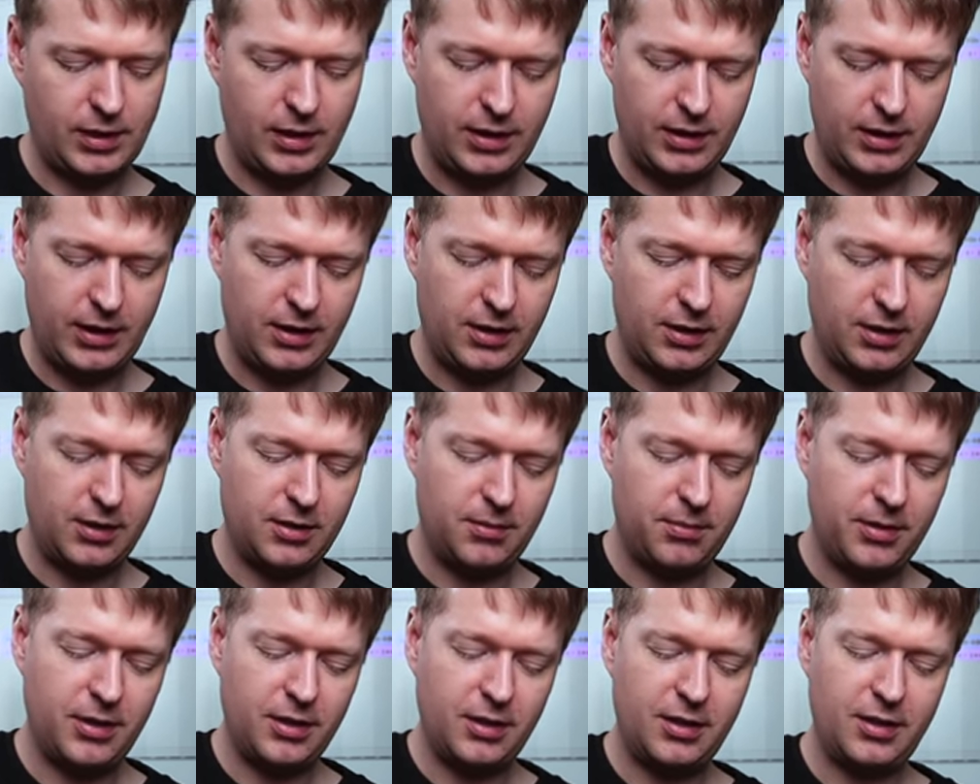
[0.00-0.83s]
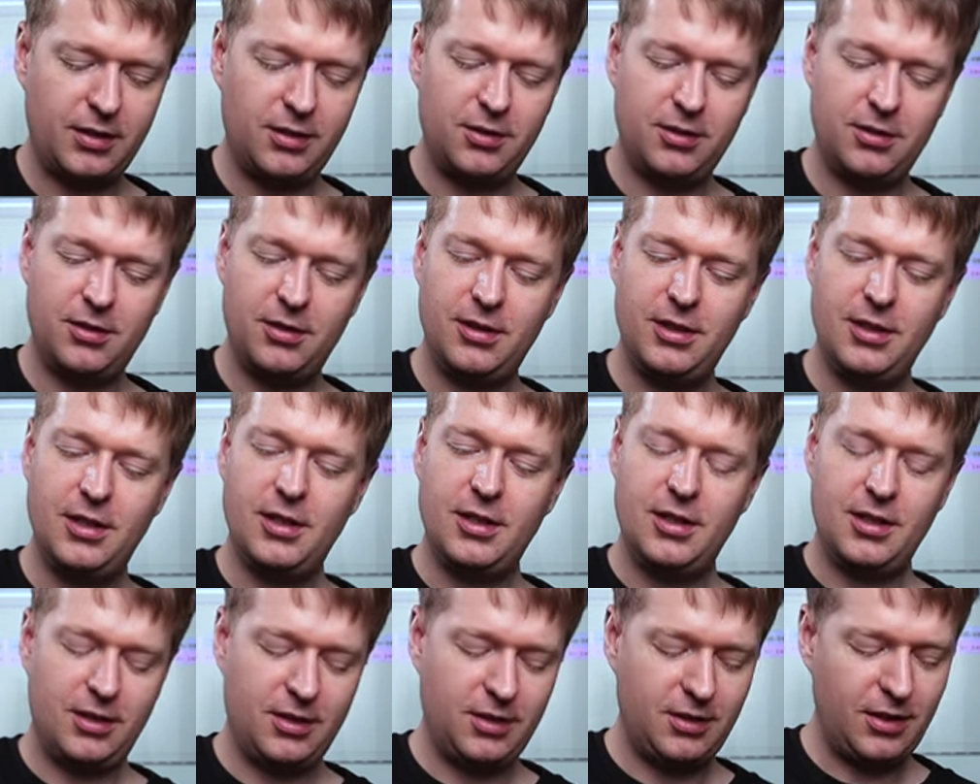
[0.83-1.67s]
And then you're going to bring in your,
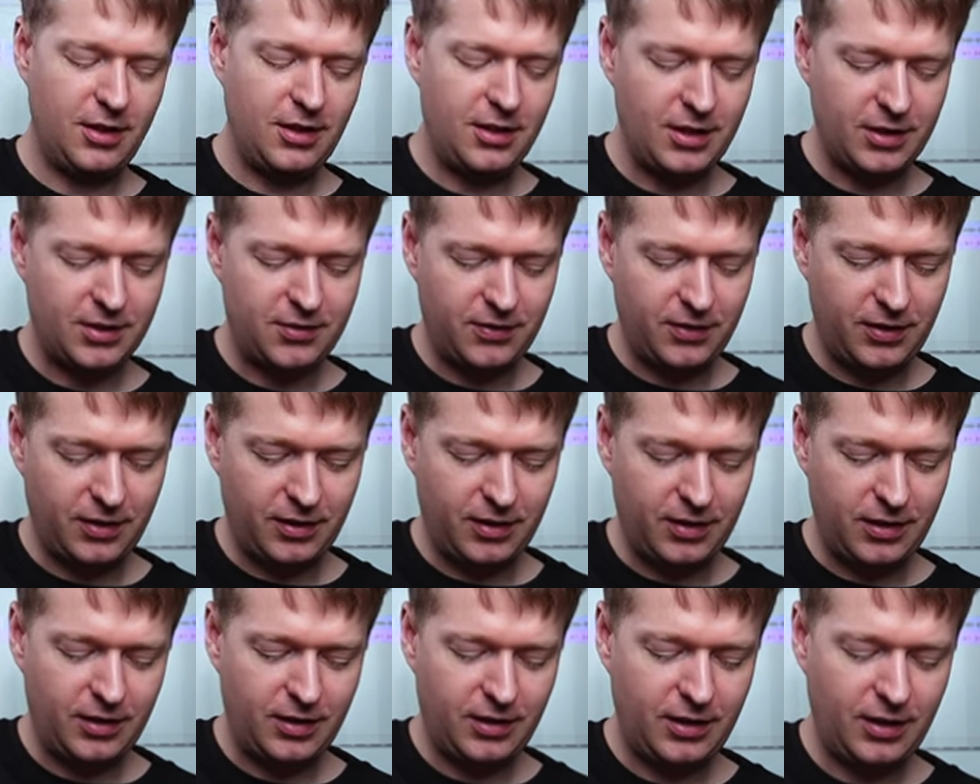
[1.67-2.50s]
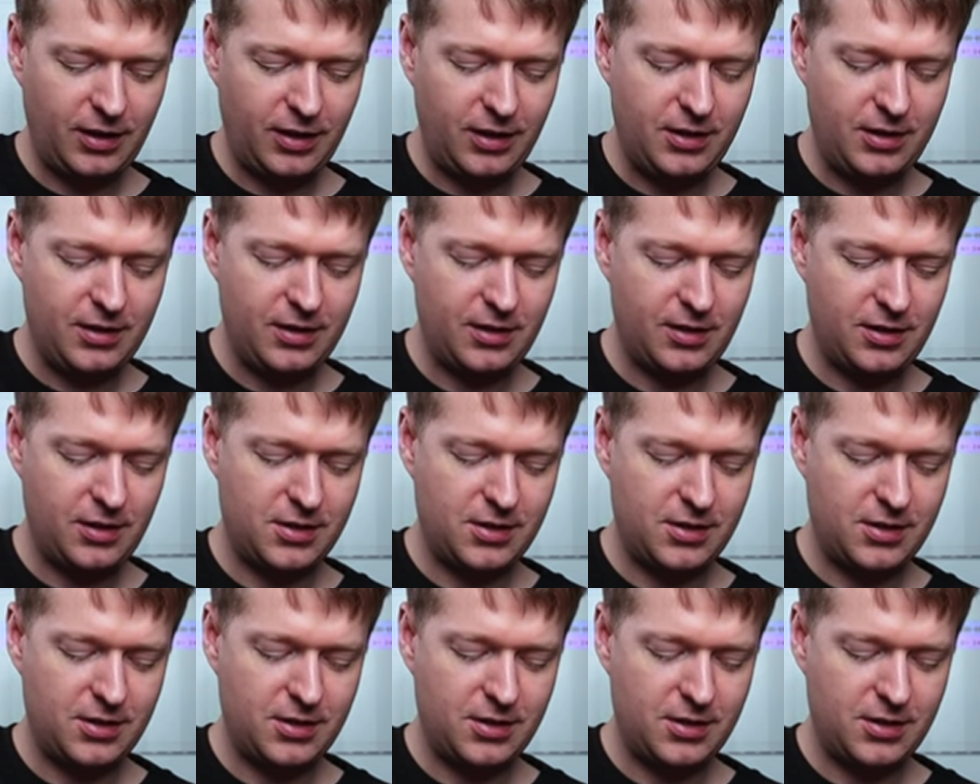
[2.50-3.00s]
your index finger here,